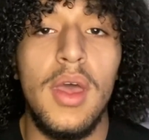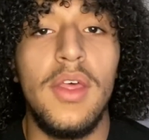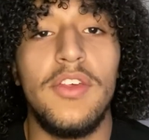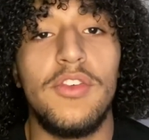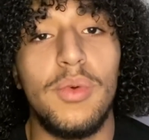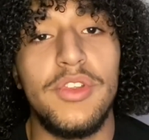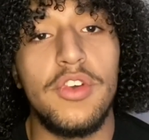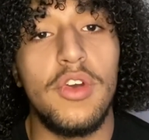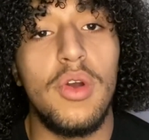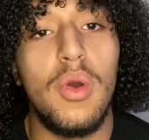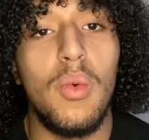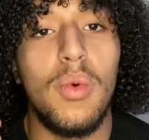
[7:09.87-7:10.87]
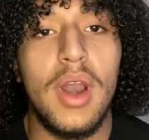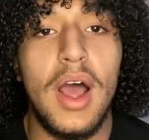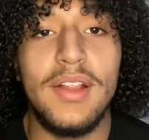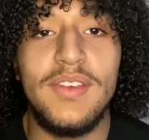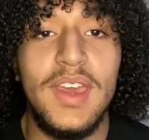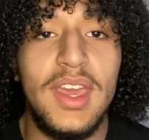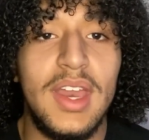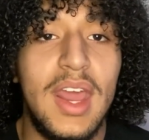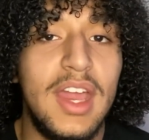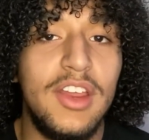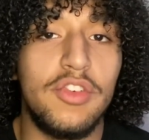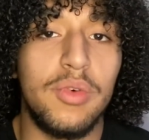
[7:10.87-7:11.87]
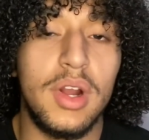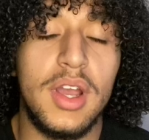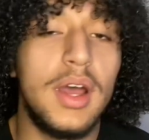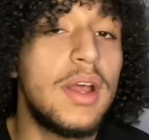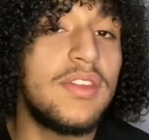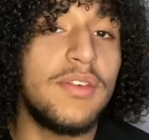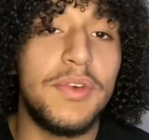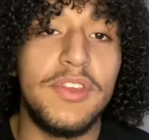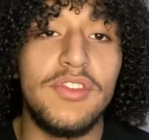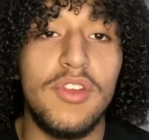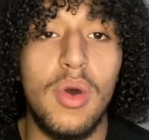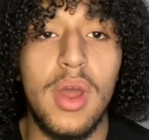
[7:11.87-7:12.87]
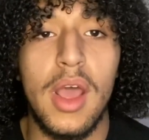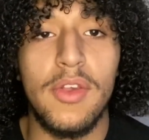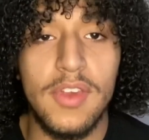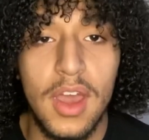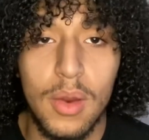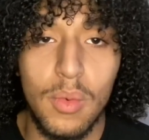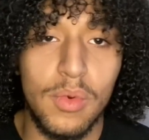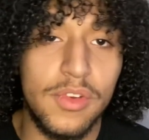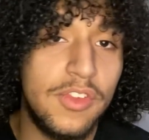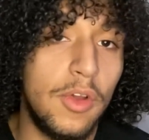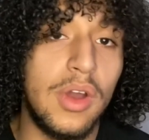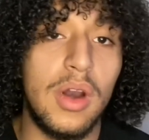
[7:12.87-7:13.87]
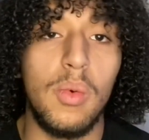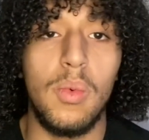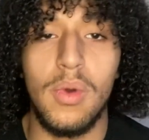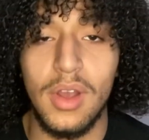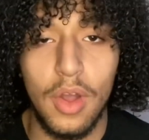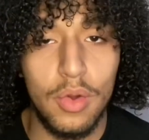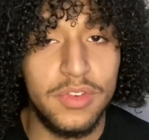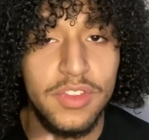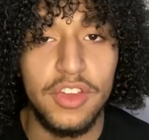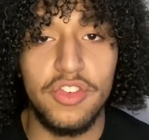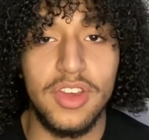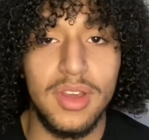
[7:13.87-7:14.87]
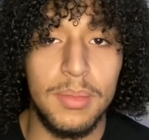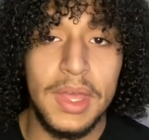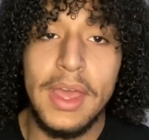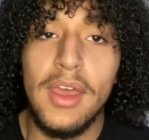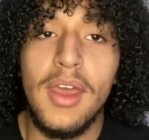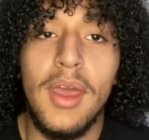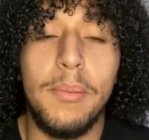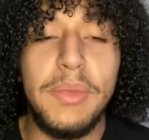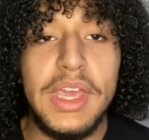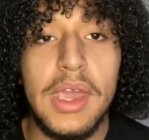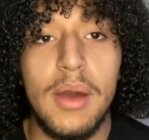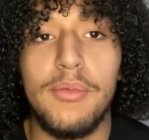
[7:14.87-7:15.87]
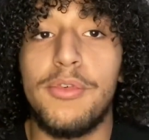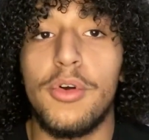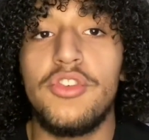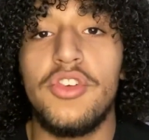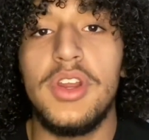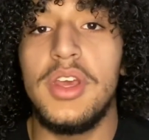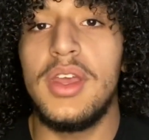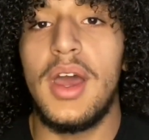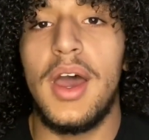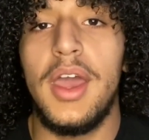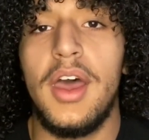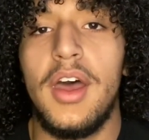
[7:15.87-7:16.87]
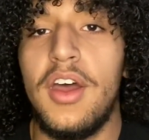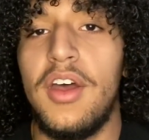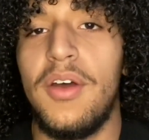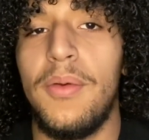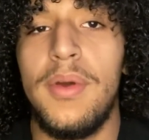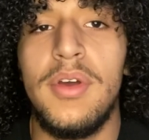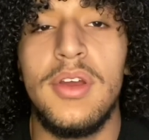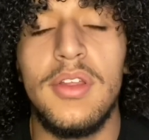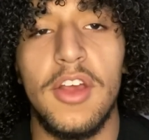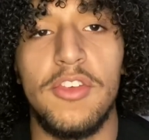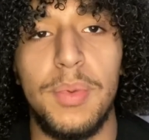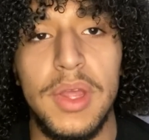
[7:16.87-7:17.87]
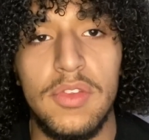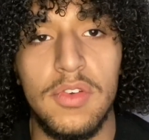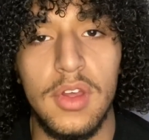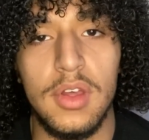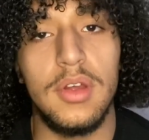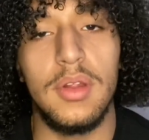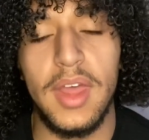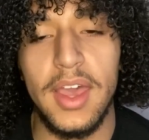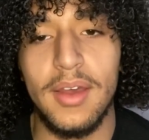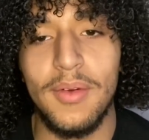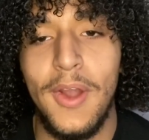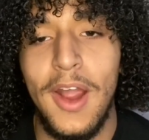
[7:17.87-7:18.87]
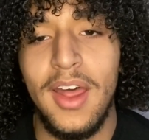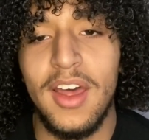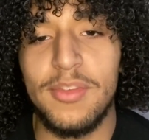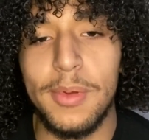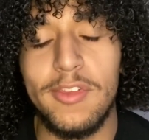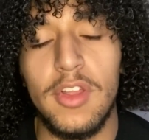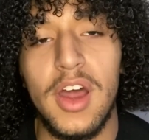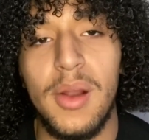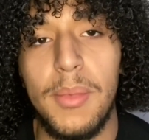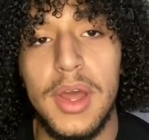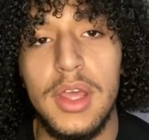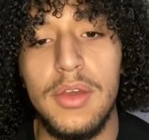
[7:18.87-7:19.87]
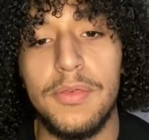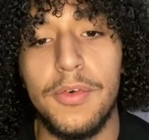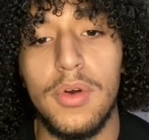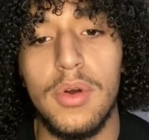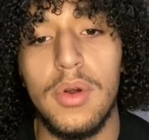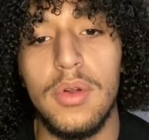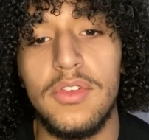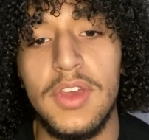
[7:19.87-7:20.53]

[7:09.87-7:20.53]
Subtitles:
this winter, we're not taking any shortcuts. If it's snowing outside, we're still gonna go to the gym. Me, I'm fortunate. I spent I spent a lot of money to